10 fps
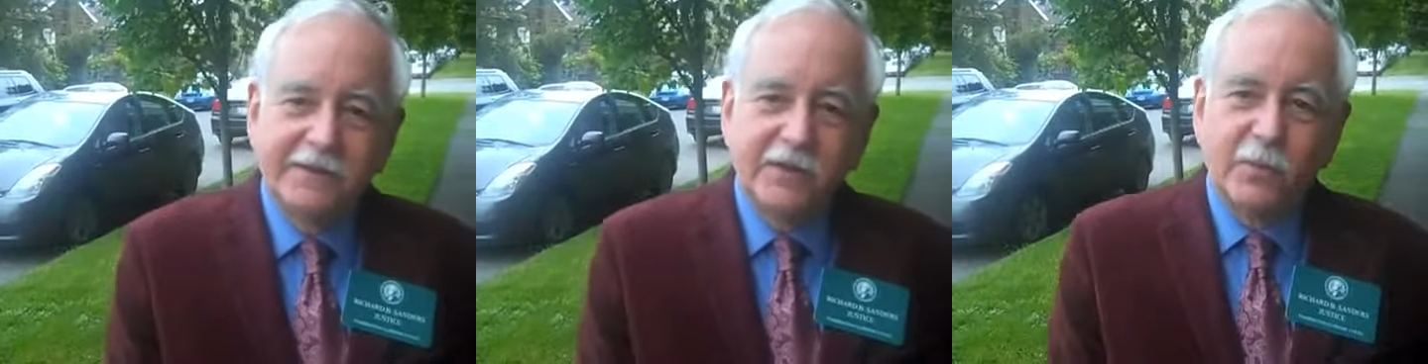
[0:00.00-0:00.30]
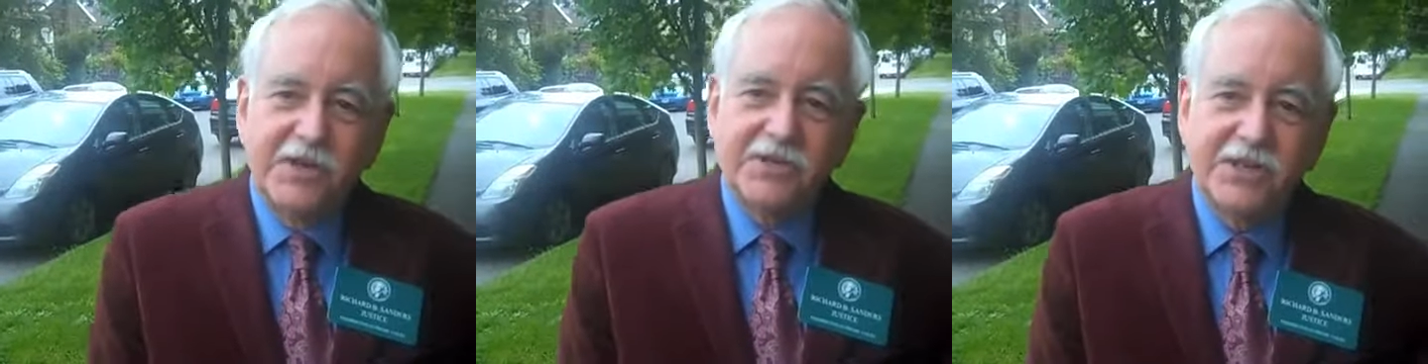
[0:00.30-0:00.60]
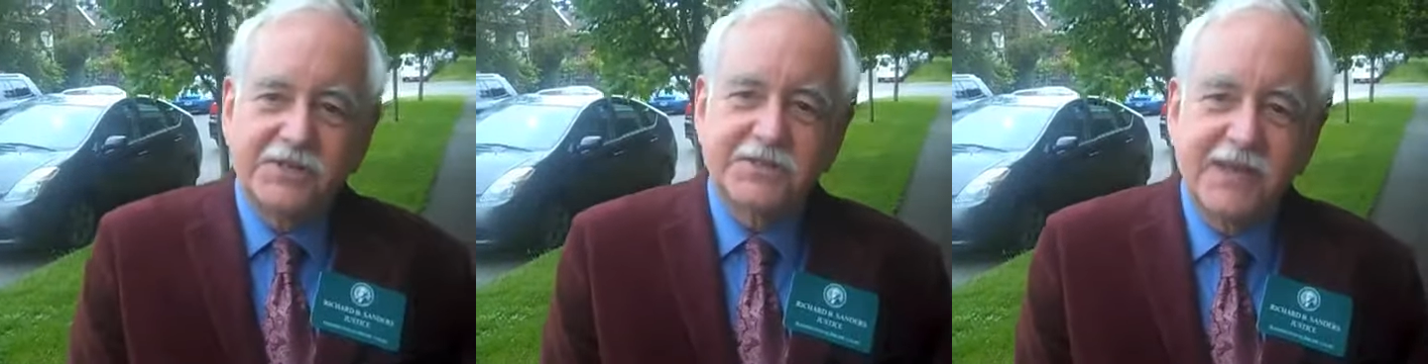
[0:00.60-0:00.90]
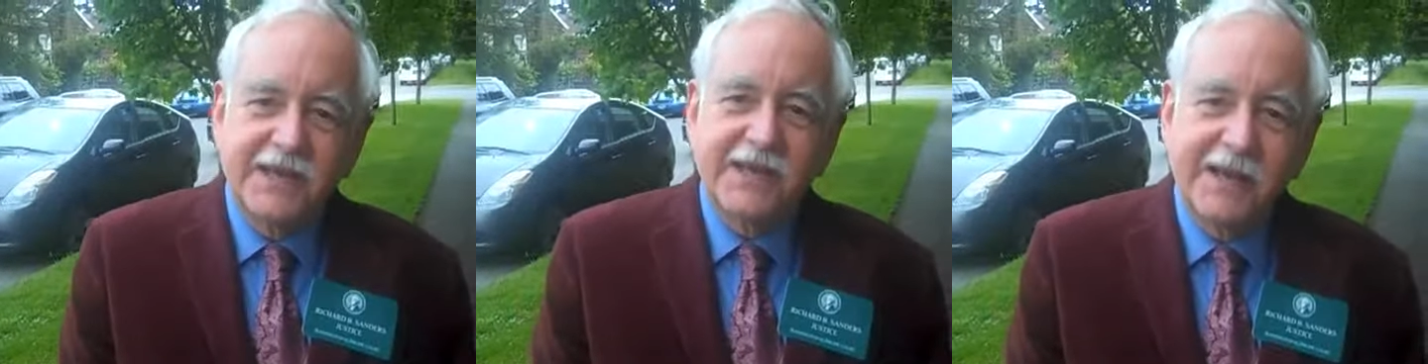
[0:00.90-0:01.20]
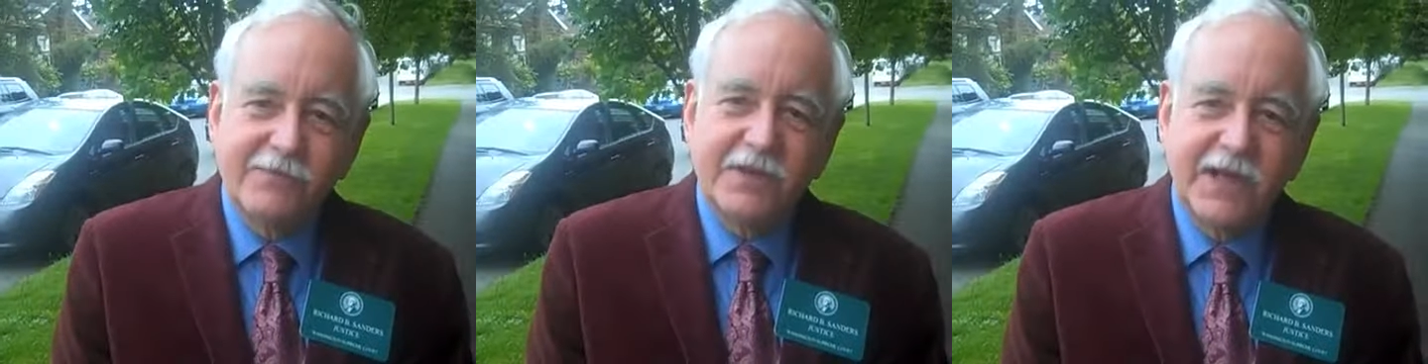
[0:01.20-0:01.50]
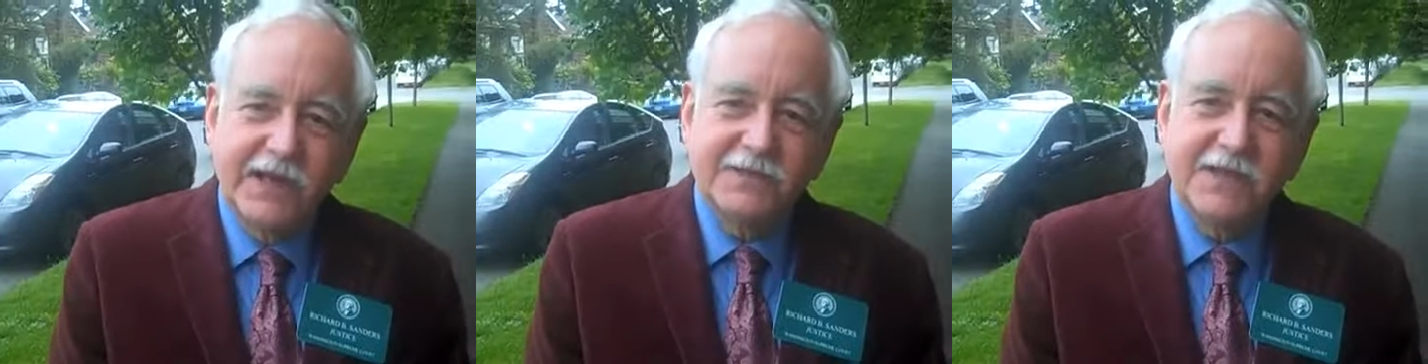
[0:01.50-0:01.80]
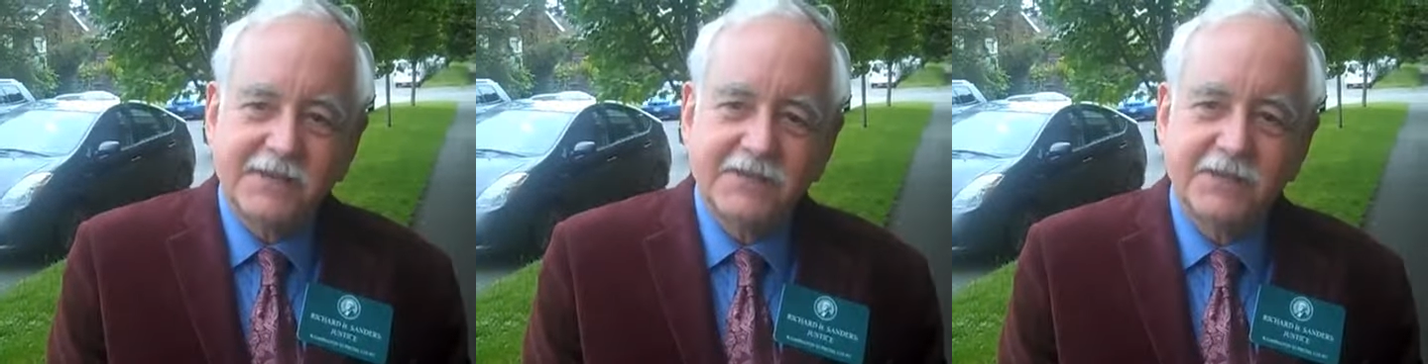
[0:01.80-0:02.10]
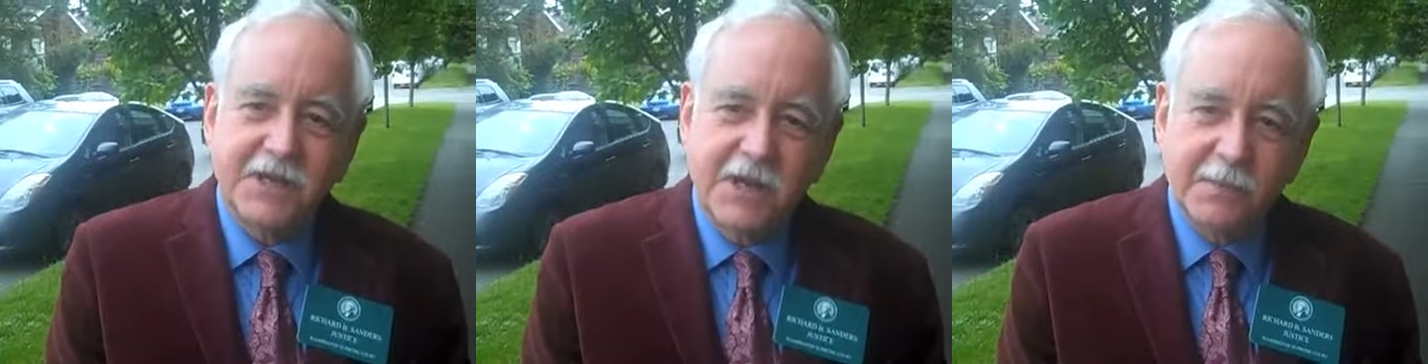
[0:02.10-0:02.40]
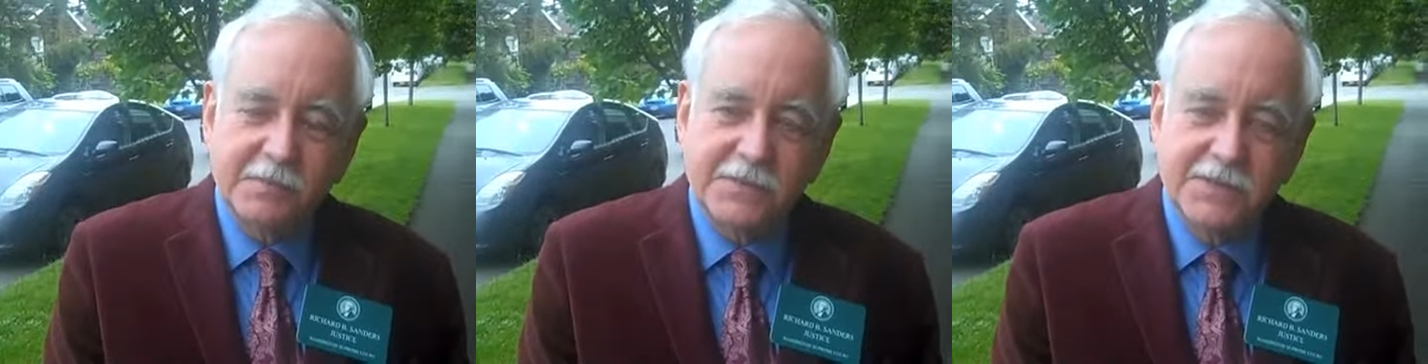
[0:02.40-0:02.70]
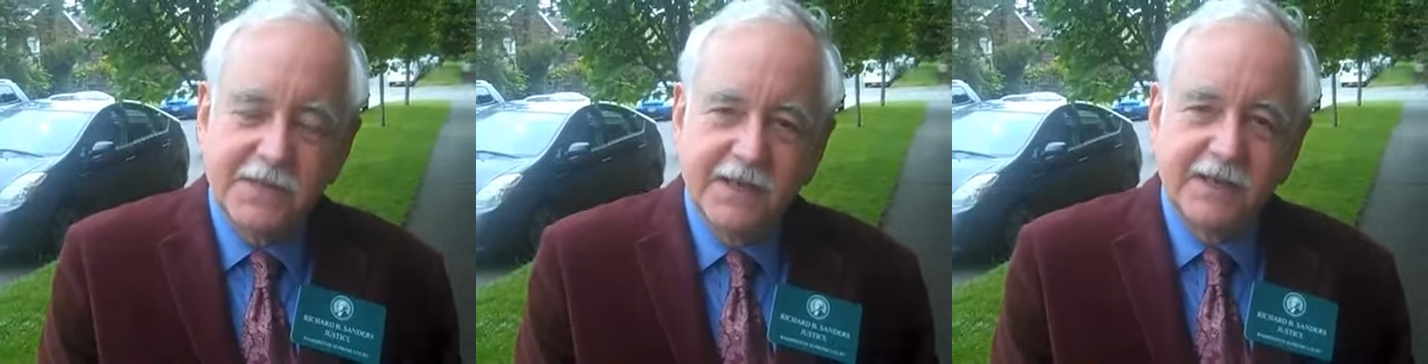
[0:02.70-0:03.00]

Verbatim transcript: that we just take every case as it comes.